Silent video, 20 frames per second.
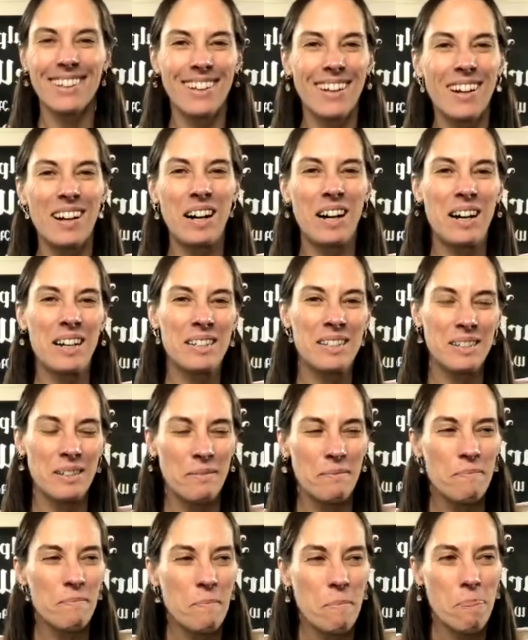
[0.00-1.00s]

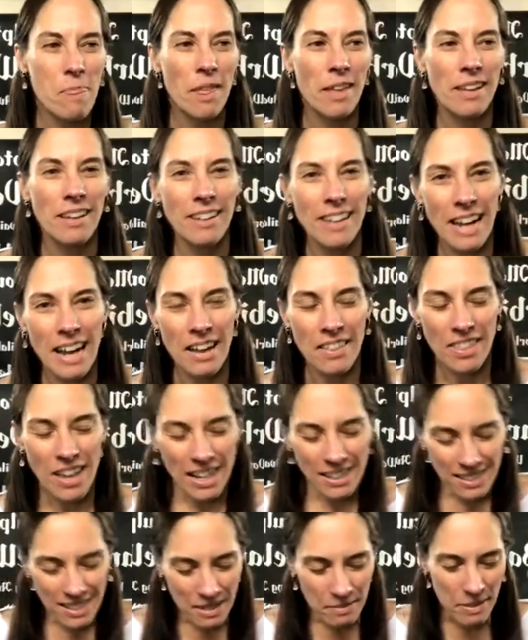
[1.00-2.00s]
Awesome. Yeah,
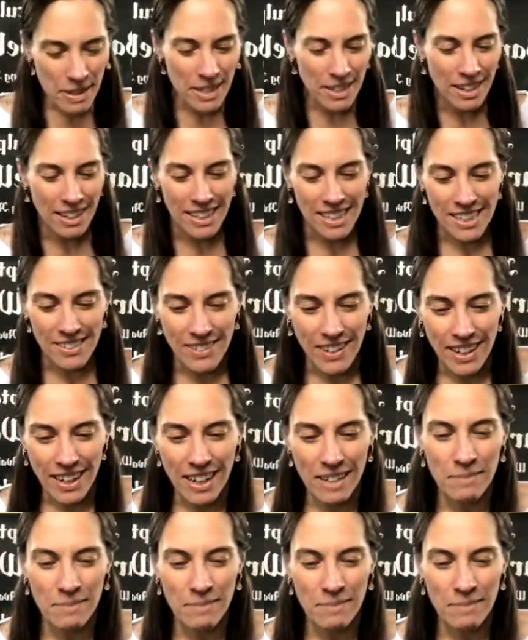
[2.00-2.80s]
that's gonna be nice, man.